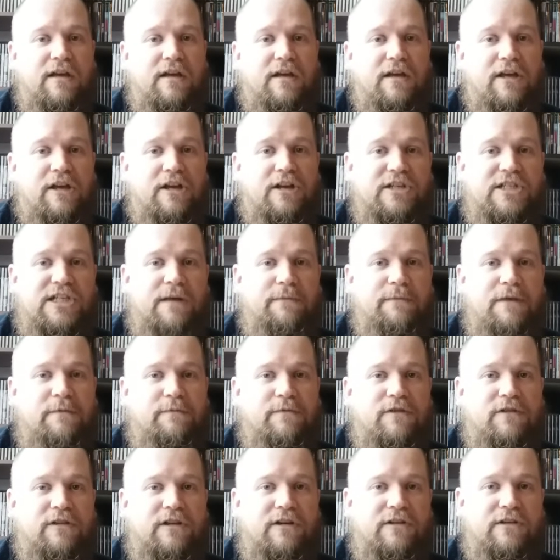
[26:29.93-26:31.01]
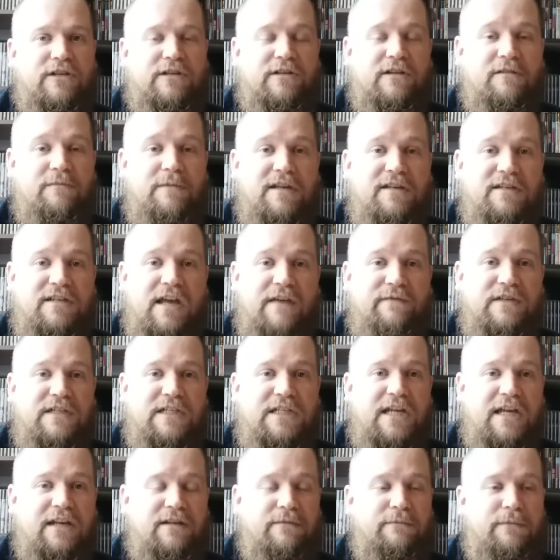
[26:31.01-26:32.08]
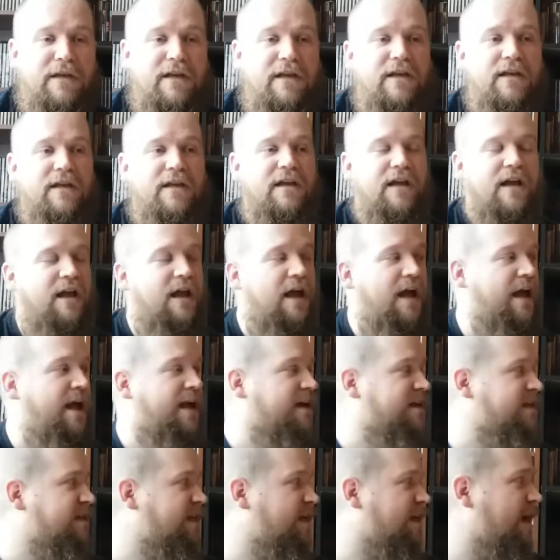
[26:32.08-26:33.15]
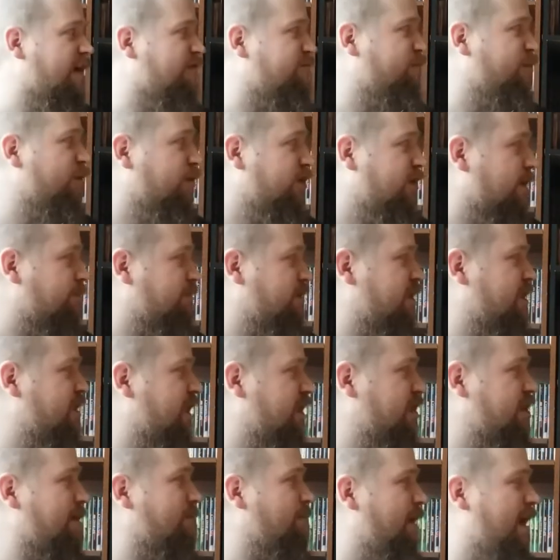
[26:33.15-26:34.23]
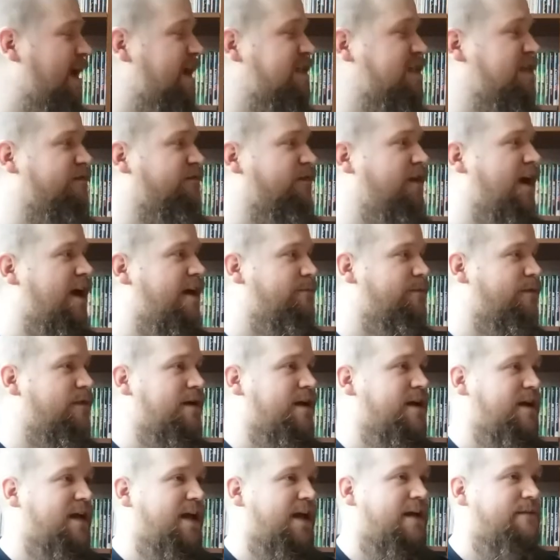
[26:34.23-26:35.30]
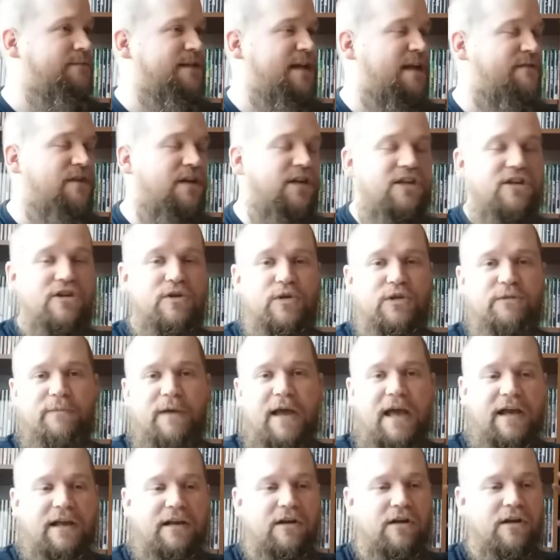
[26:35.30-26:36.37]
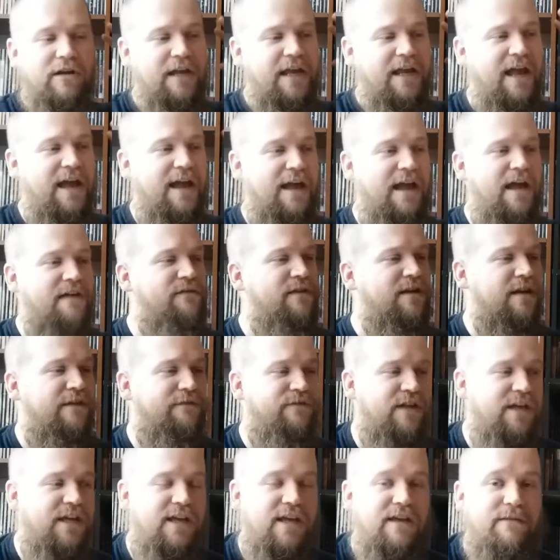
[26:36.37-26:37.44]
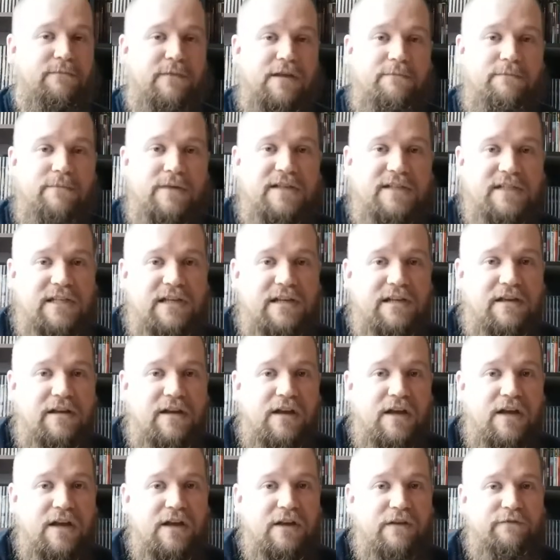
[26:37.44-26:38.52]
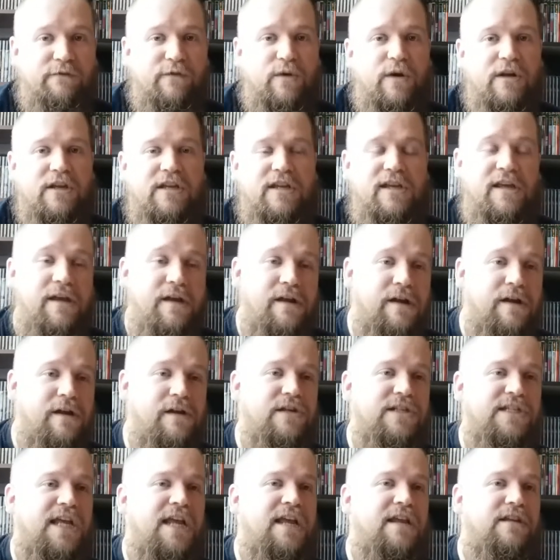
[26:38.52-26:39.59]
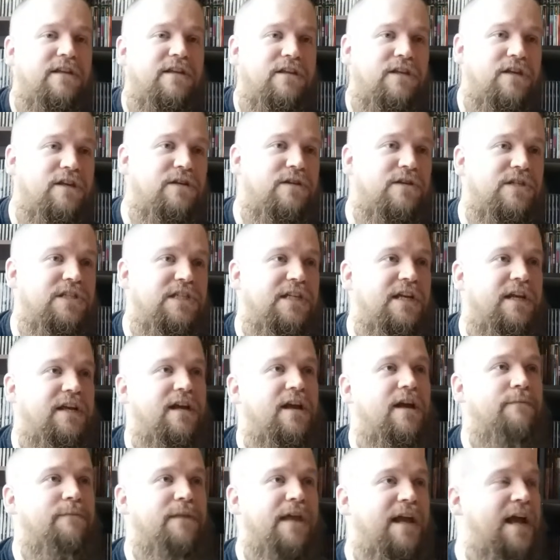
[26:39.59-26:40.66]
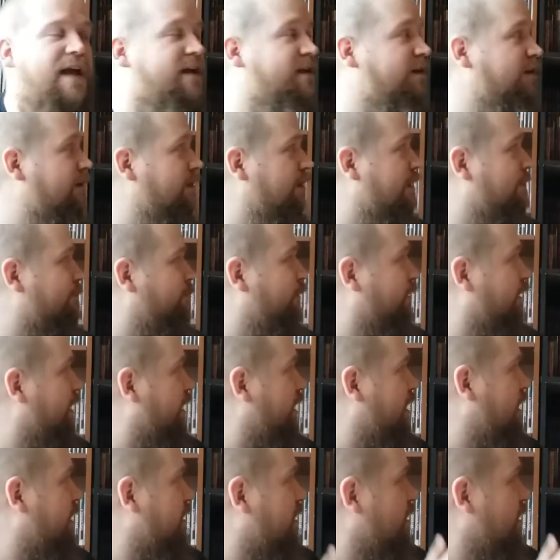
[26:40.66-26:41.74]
you know, some people they're going to be devastated. Me, like I said, I've built up such a massive library of games. I have a huge backlog. Like I have enough to keep me busy for years and years to come. Like I could literally play